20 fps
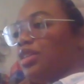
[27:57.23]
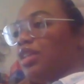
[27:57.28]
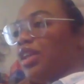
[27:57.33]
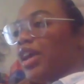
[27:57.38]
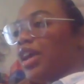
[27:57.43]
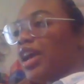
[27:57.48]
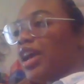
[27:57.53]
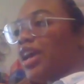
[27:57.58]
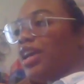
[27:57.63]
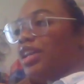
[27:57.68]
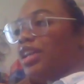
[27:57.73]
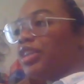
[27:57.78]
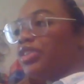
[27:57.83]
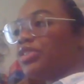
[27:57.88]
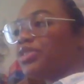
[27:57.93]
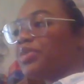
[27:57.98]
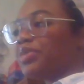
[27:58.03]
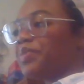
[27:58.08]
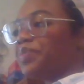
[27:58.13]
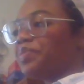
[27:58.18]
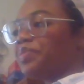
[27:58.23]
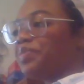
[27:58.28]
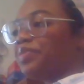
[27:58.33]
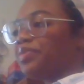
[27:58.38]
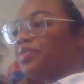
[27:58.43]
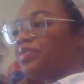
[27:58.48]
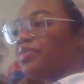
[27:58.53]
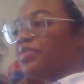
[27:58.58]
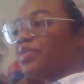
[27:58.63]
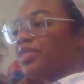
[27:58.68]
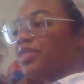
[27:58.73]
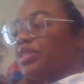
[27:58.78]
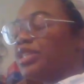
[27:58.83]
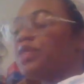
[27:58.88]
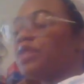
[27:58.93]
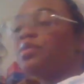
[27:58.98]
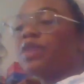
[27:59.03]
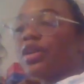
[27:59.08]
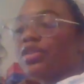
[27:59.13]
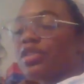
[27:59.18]
and
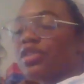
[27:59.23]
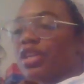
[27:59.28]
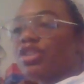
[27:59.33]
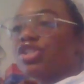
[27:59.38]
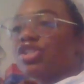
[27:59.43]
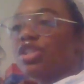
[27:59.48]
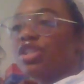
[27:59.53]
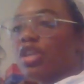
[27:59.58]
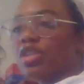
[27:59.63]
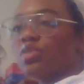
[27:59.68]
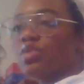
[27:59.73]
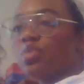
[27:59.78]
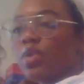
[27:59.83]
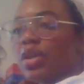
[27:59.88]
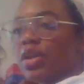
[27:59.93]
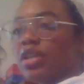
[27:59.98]
deep down inside she does want